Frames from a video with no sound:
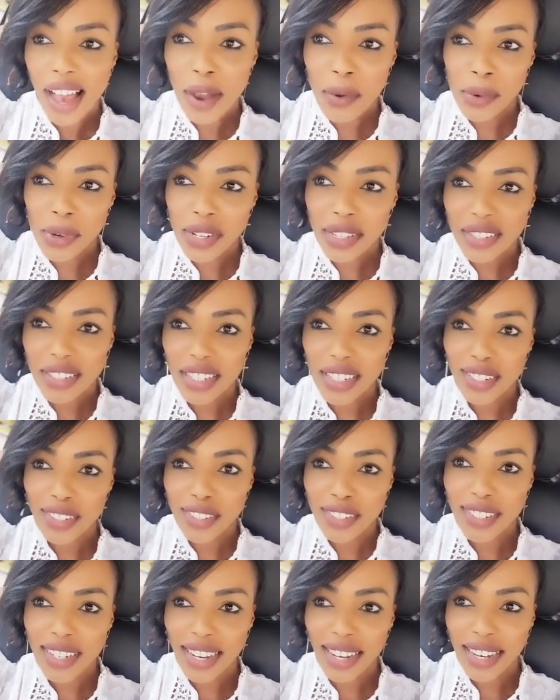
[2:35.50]
I want to tell
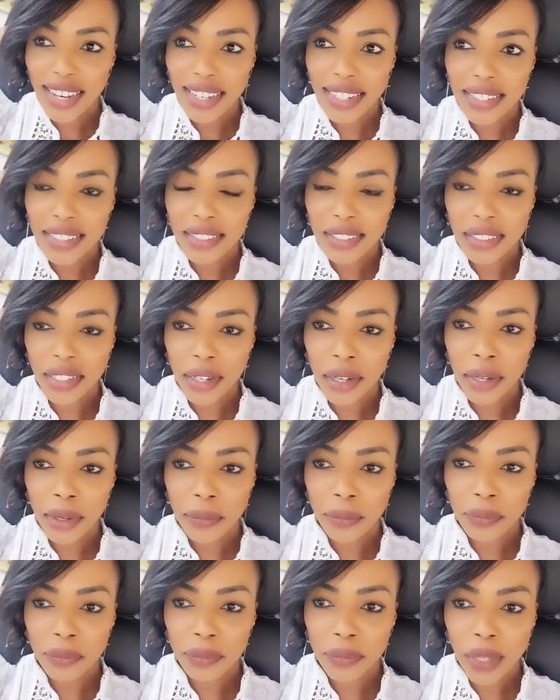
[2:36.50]
you guys
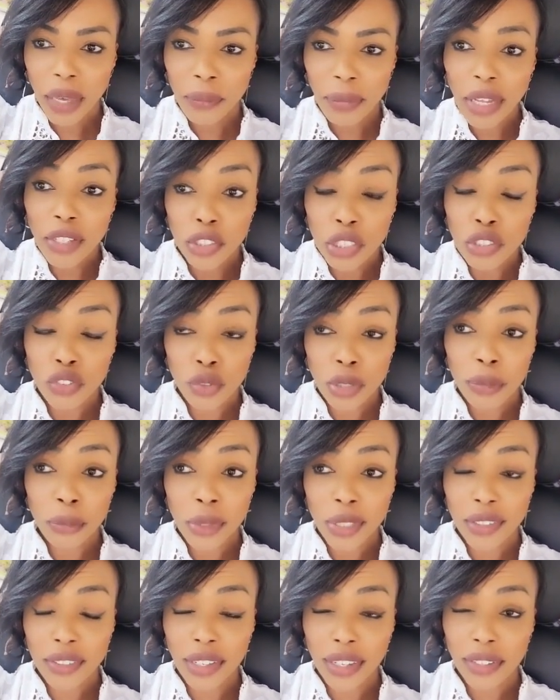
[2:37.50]
um, about this
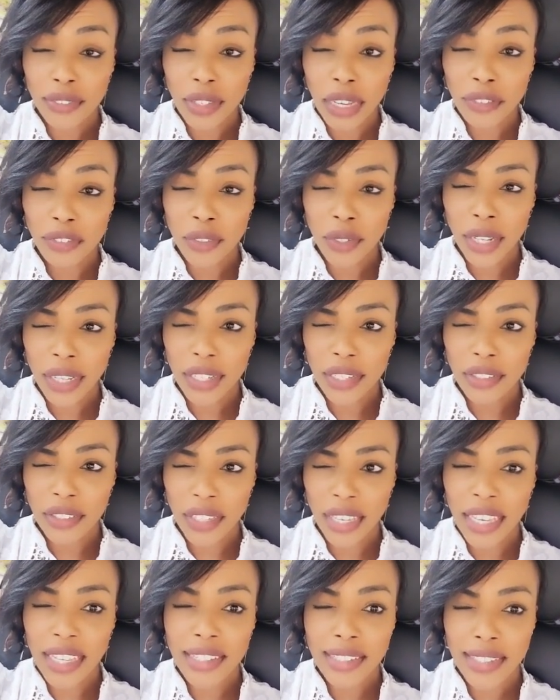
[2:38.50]
dream because I, I feel like it's
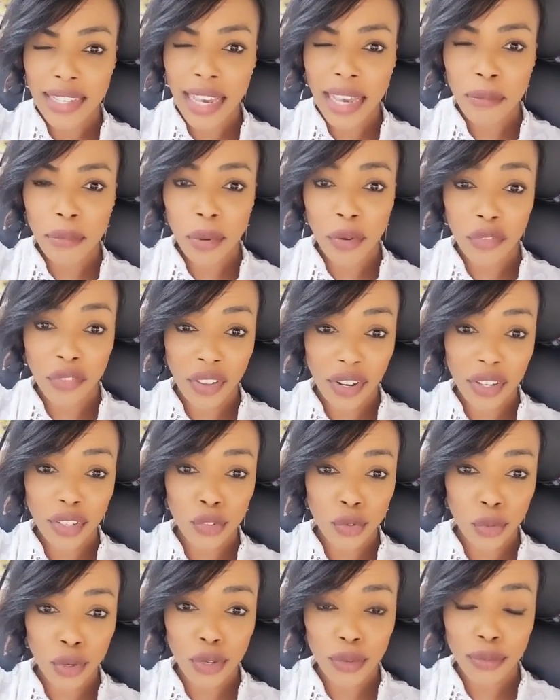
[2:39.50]
an end-time
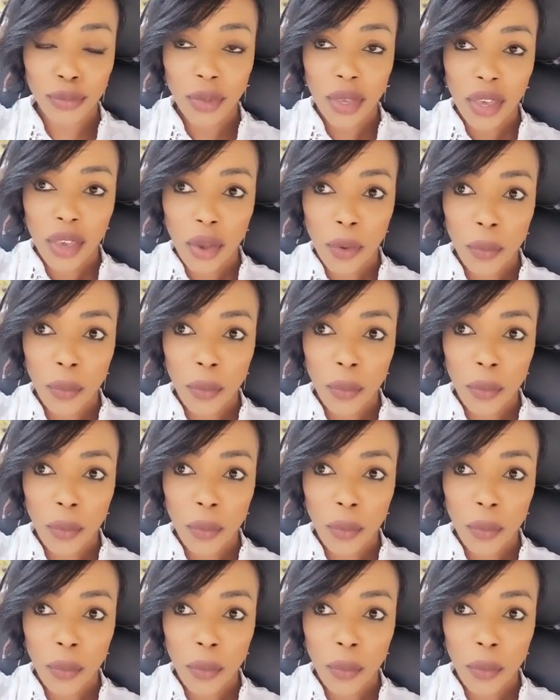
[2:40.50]
prophetic dream,